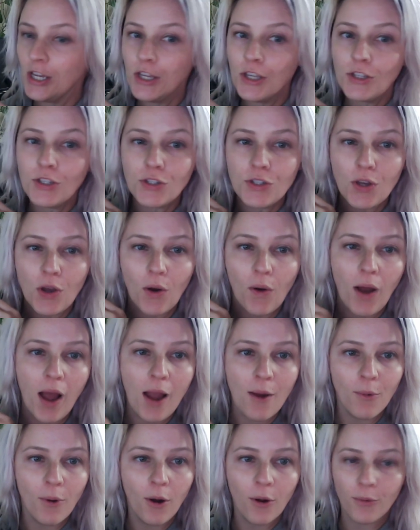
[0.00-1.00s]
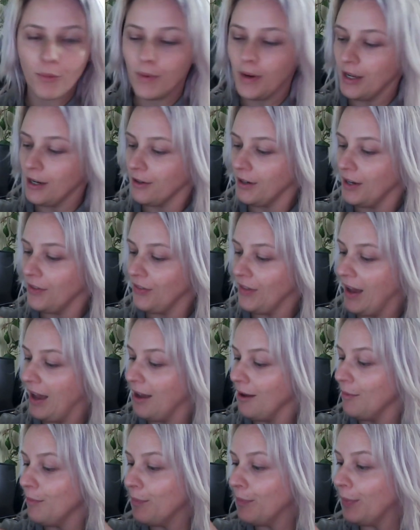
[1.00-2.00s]
so I won't reiterate
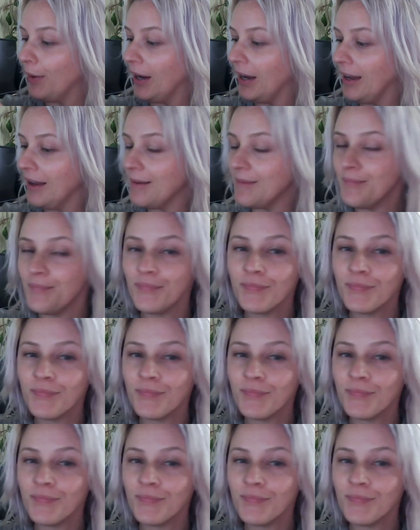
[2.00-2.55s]
that, but